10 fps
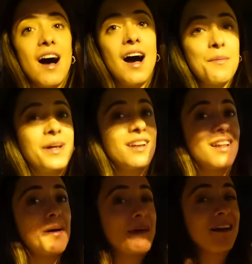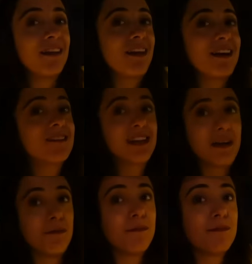I played a lot better than last
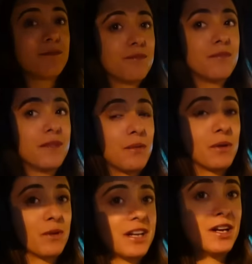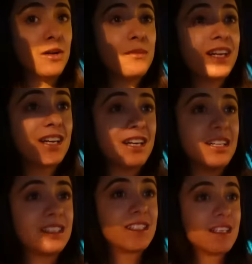time that we were here
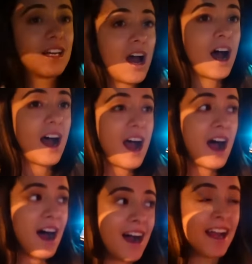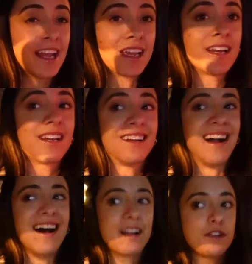because I
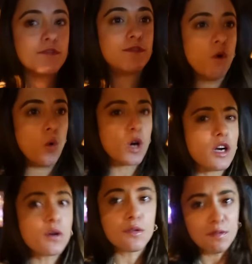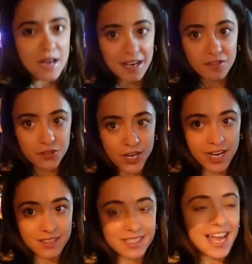got four or five
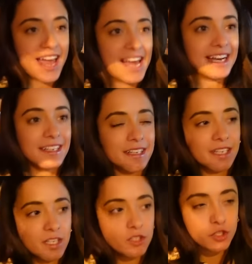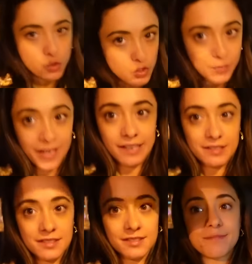strikes and two
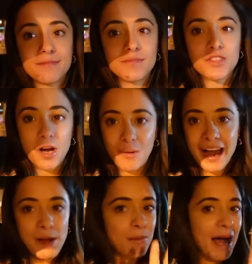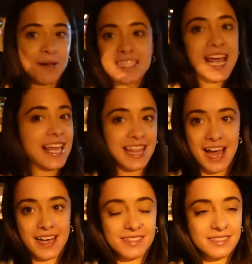spares. So I, I'll take that.